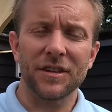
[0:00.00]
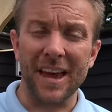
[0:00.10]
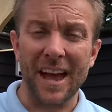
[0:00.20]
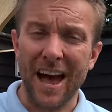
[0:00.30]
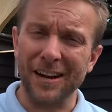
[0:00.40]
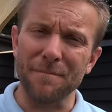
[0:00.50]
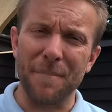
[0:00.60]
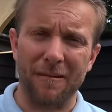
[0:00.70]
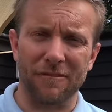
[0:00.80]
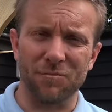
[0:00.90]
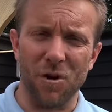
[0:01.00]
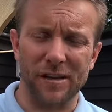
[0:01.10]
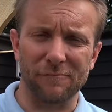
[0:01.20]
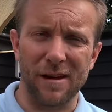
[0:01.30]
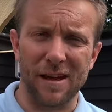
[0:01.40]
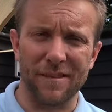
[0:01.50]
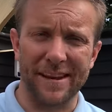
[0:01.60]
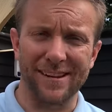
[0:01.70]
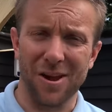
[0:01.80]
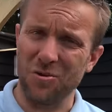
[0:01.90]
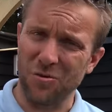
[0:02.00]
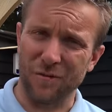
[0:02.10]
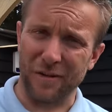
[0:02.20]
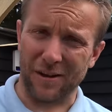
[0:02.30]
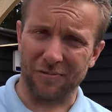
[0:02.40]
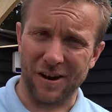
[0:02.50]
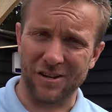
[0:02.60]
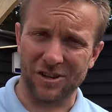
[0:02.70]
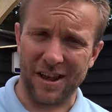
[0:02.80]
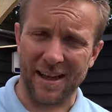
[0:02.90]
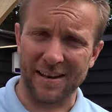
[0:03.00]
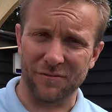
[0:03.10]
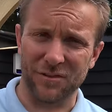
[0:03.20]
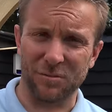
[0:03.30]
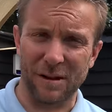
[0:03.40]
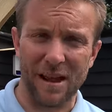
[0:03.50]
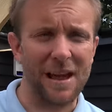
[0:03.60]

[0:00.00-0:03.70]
So yeah, Adam Barrett's working around the local vicarage and obviously,